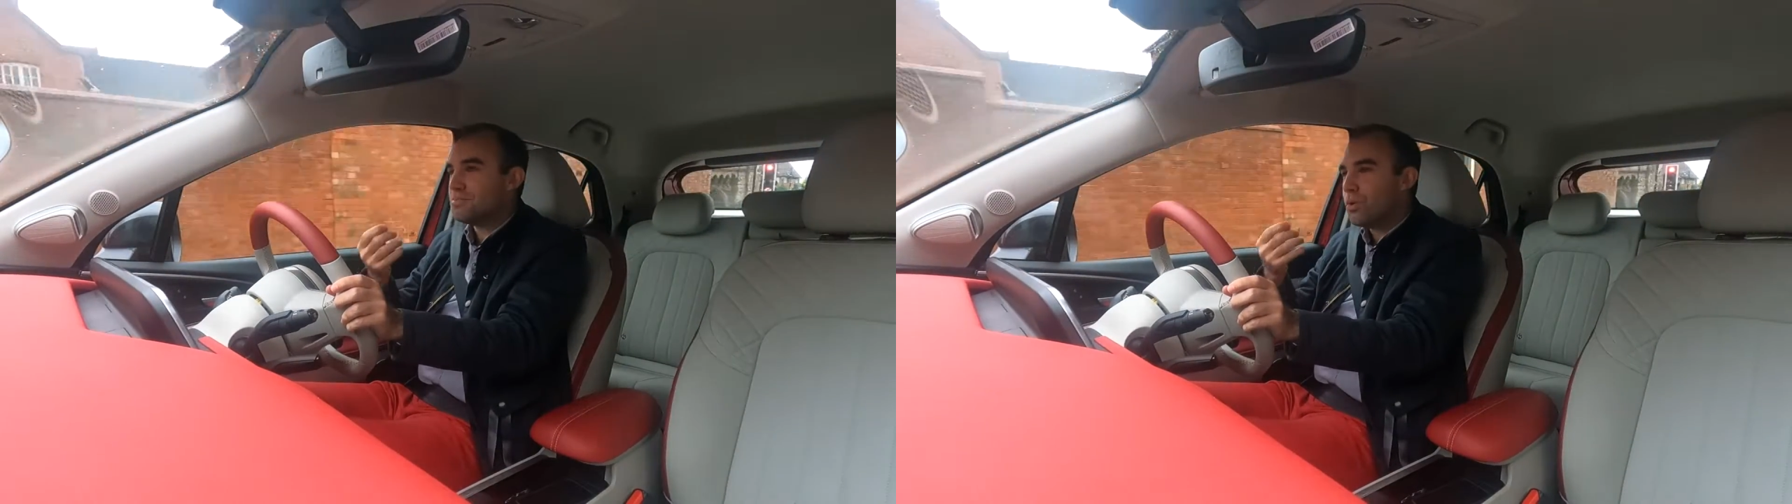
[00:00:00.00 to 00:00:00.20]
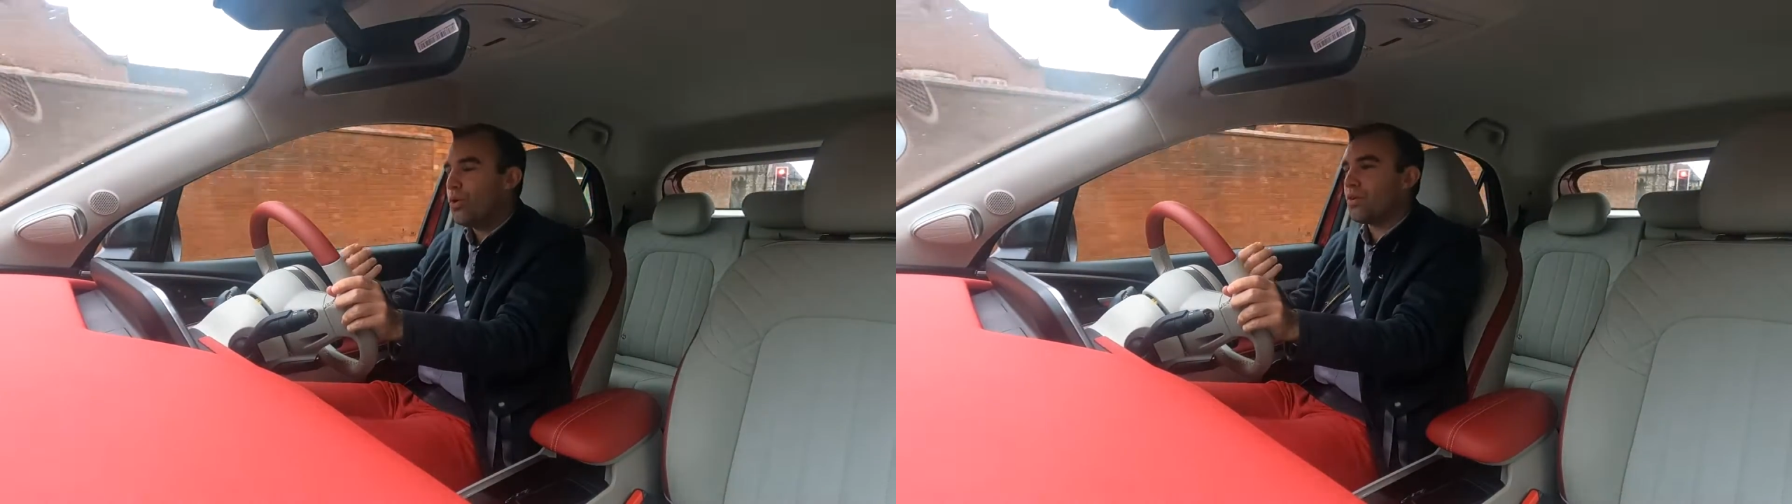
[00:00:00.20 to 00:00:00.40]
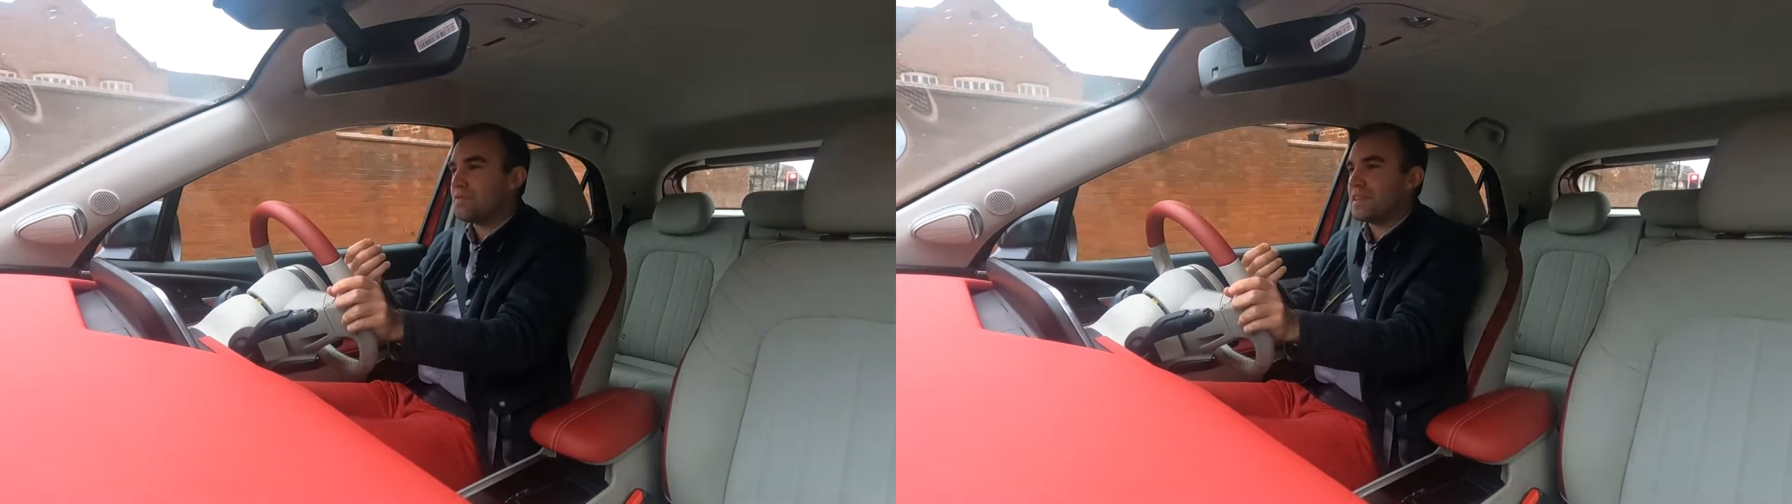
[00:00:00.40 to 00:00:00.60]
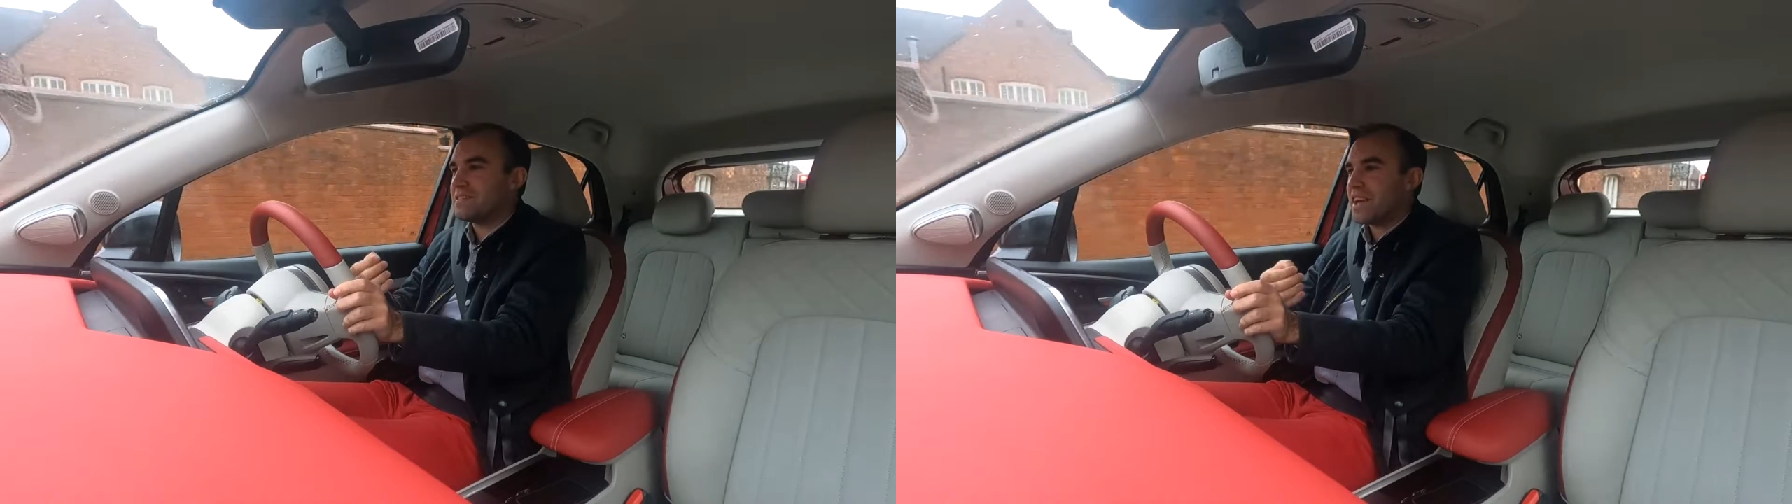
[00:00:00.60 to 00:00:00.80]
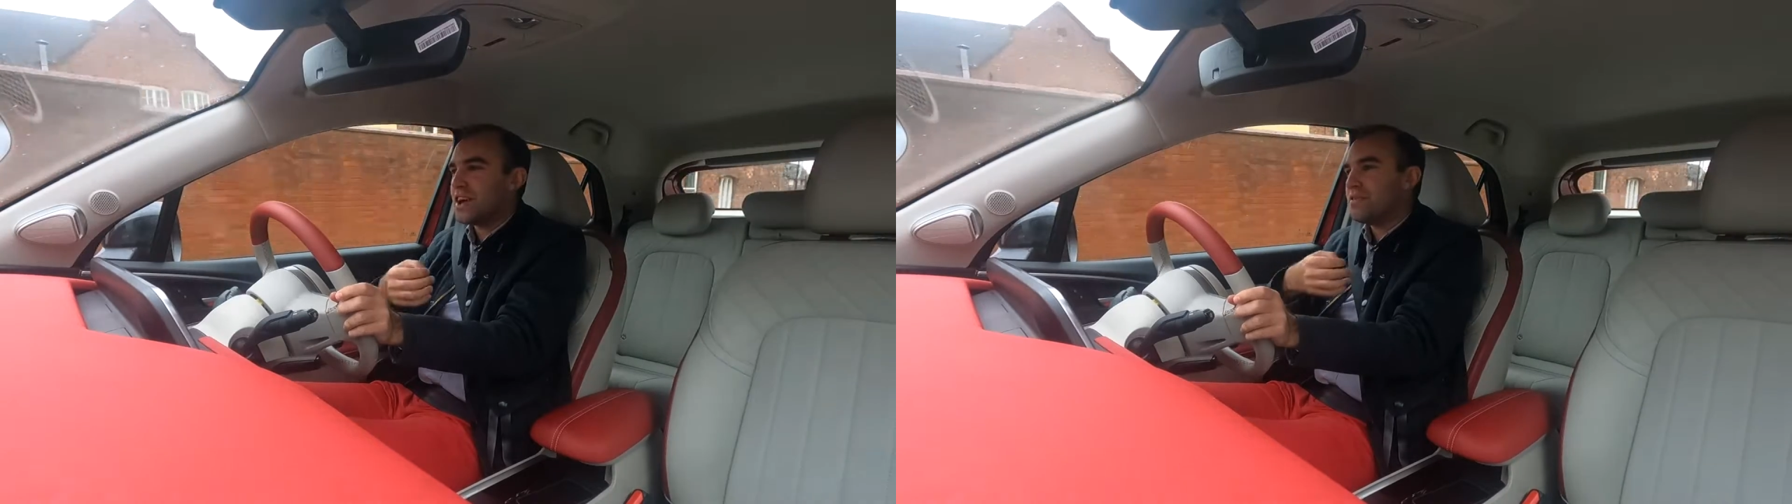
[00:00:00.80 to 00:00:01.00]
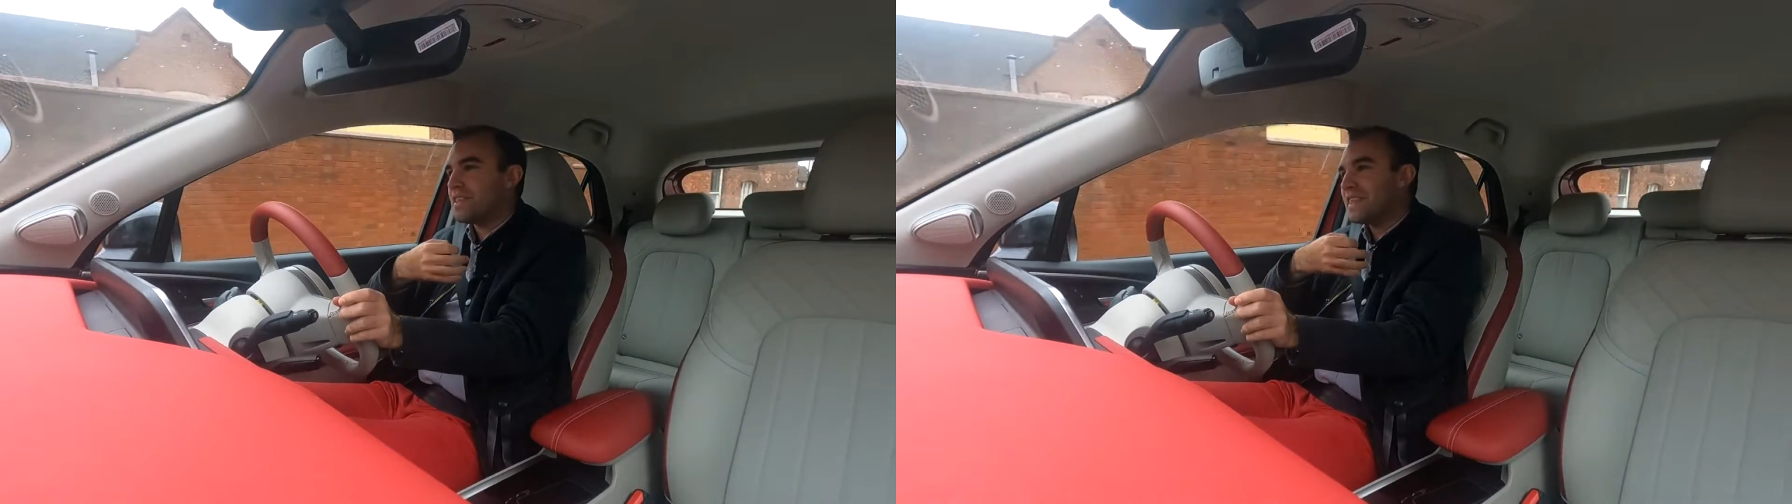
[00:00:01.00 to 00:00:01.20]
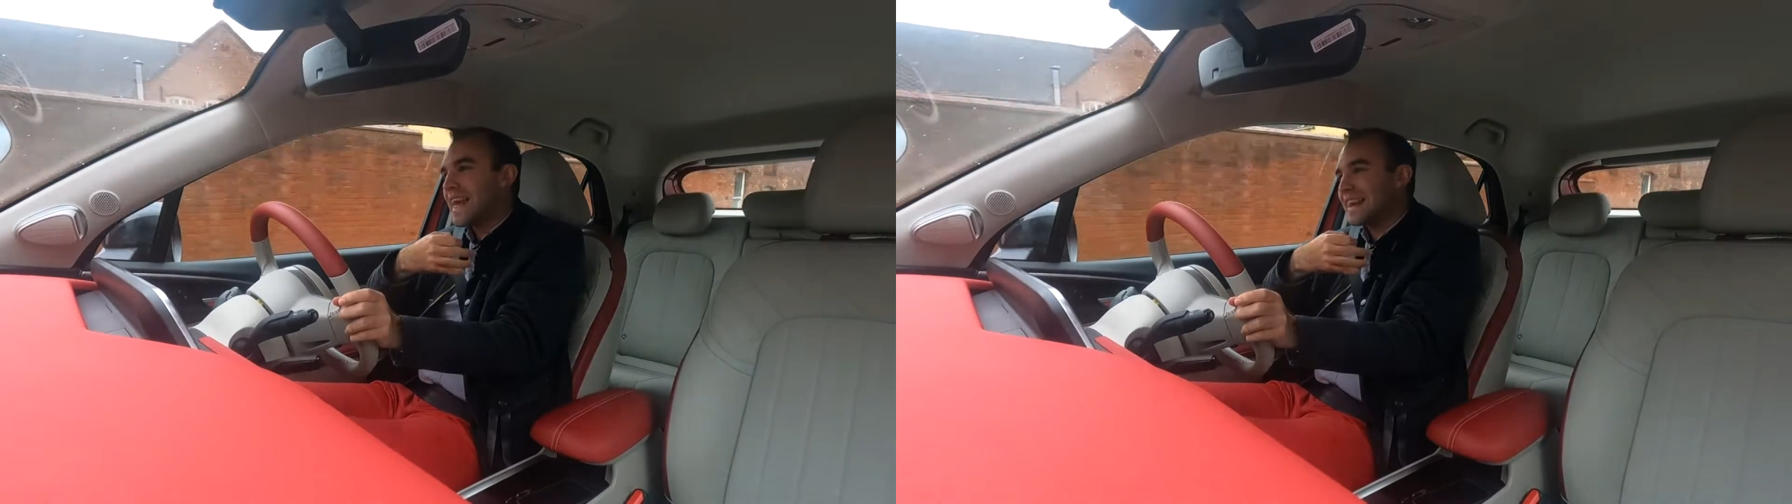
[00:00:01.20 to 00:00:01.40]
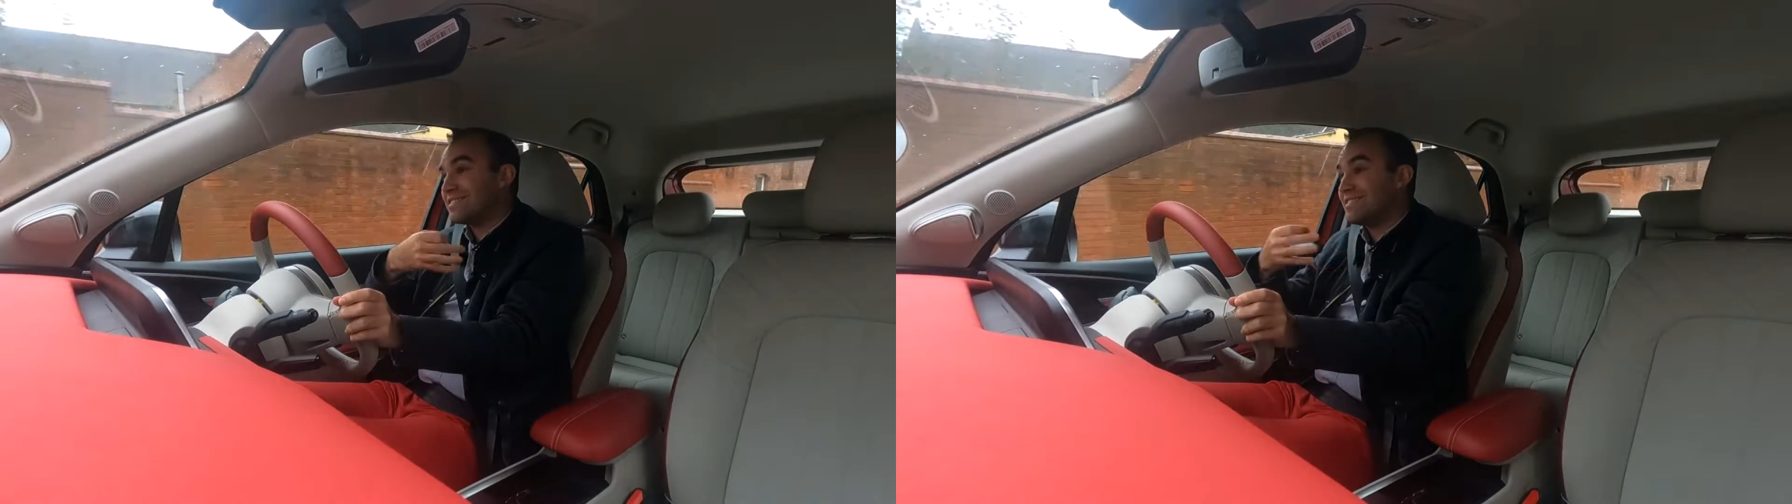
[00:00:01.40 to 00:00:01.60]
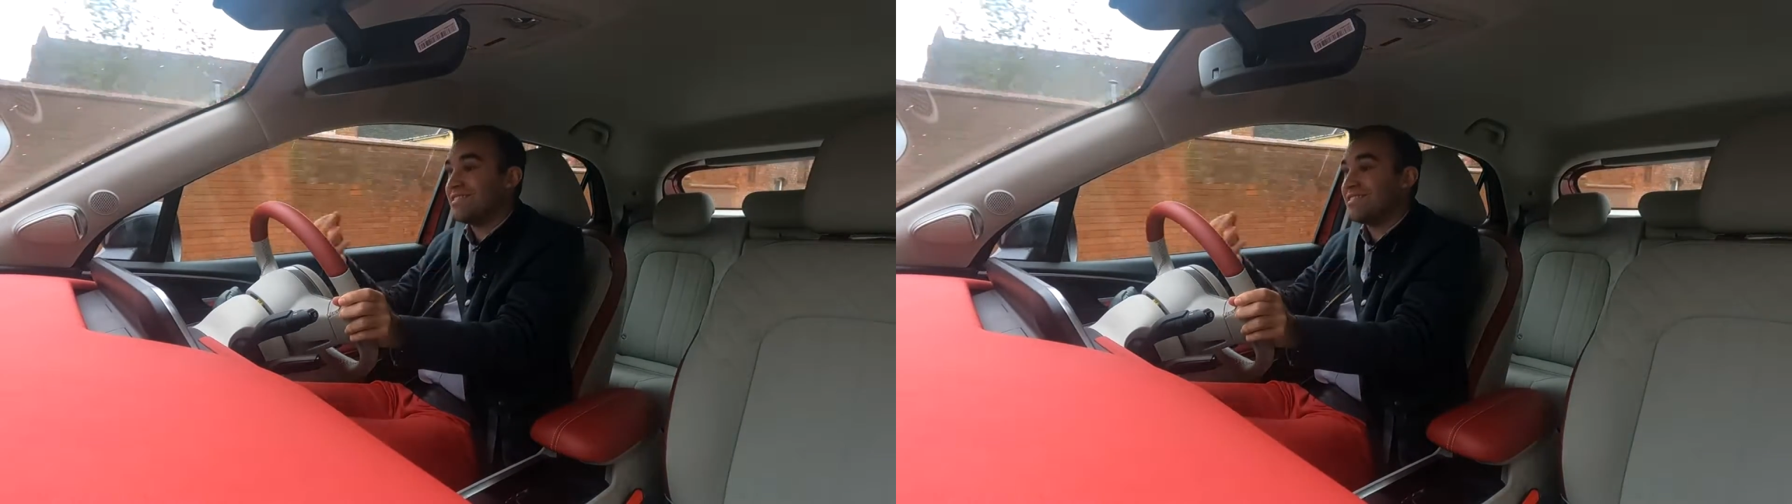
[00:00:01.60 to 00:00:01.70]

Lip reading: more of this over the next